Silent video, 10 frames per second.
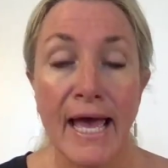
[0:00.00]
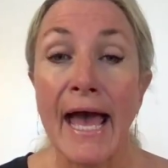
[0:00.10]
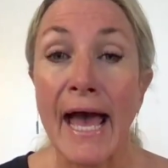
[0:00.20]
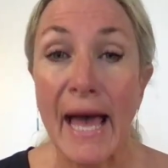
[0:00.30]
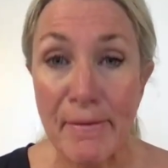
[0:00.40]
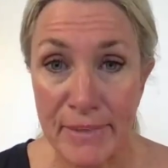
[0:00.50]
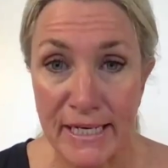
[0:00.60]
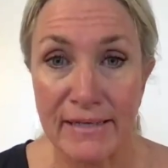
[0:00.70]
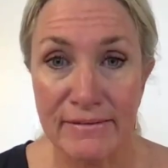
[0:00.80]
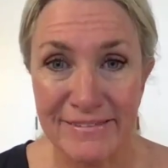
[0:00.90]

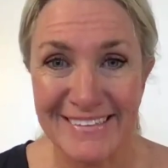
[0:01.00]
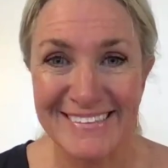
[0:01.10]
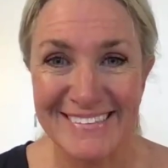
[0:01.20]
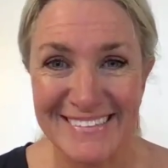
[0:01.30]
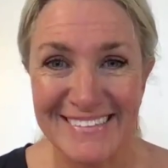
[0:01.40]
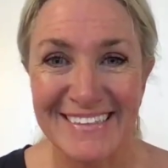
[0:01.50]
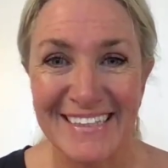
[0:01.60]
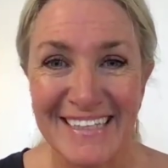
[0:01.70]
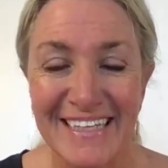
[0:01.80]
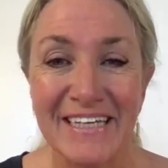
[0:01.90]
happy.
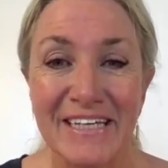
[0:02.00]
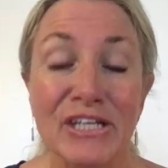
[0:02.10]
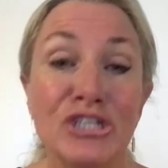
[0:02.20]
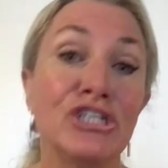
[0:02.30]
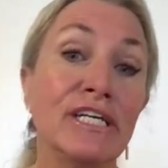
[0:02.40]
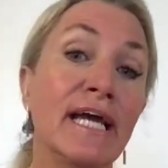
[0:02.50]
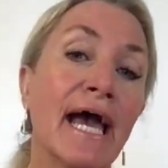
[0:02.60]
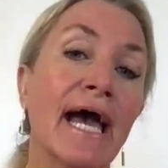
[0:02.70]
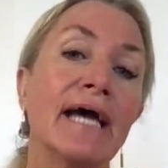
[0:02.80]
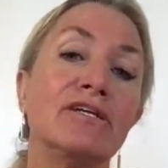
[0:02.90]
She
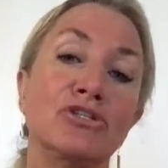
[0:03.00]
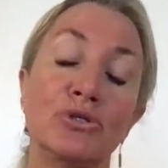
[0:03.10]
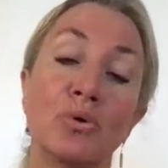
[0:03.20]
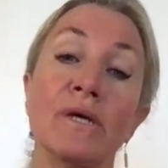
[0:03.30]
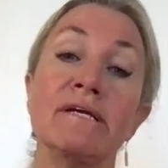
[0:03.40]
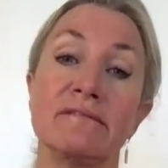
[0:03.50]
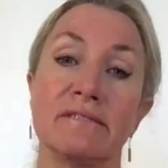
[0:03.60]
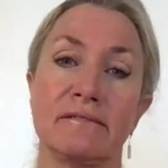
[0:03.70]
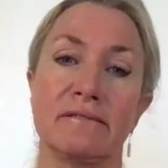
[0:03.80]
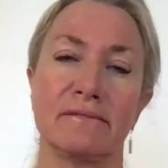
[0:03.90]
had
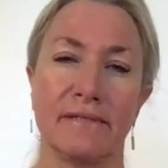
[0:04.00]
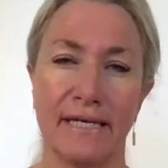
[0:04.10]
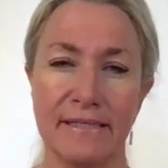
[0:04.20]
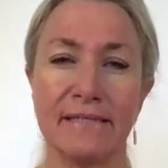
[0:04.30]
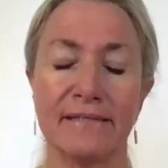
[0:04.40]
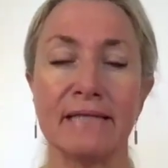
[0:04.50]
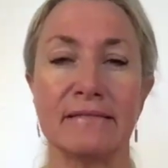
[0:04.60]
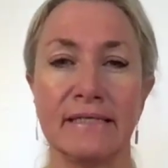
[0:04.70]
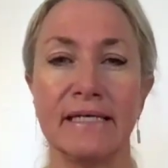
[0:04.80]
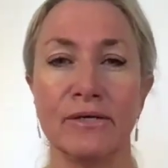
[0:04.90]
choices. And I think that's
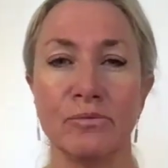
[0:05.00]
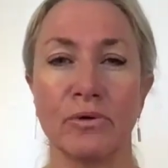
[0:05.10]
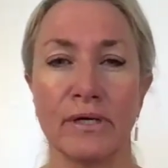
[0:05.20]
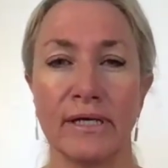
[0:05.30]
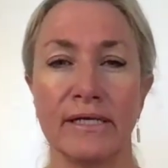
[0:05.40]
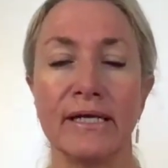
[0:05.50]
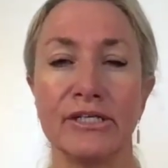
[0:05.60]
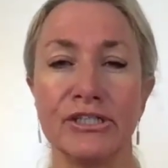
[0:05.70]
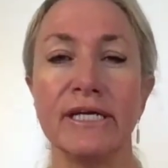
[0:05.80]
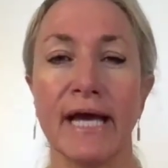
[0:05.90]
a key word.
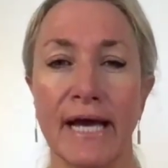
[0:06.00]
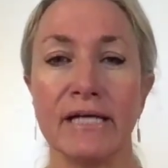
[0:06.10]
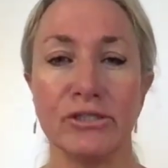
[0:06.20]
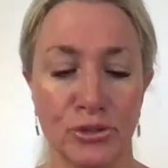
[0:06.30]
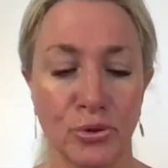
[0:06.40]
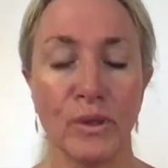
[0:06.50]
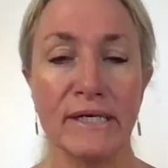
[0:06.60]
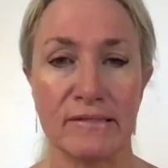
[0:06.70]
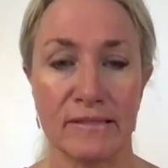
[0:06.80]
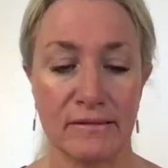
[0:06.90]
She had
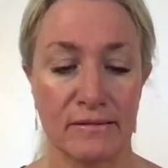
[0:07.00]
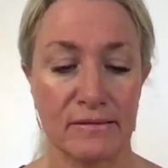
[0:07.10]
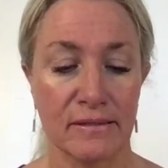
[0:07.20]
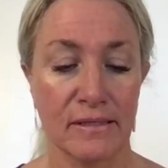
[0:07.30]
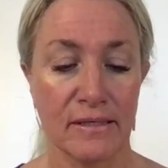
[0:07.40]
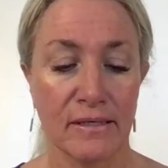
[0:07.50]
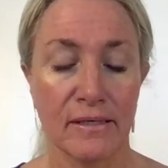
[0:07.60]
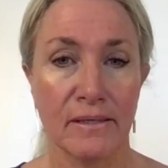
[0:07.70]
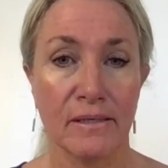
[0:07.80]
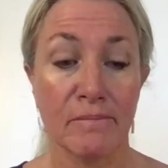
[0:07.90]
choices,
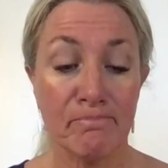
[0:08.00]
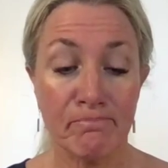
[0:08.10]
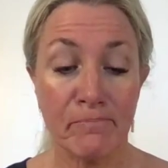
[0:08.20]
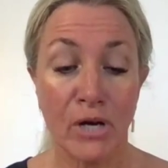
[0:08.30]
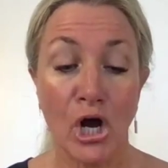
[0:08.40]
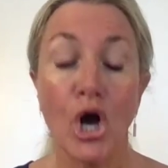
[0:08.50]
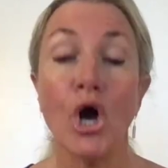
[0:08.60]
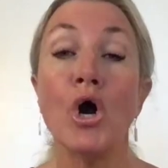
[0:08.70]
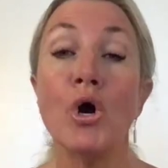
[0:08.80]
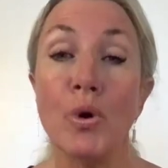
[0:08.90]

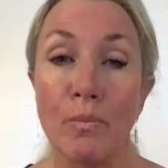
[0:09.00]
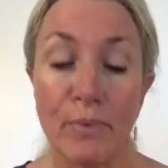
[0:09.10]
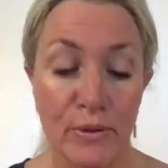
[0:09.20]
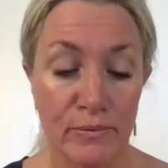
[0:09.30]
hope,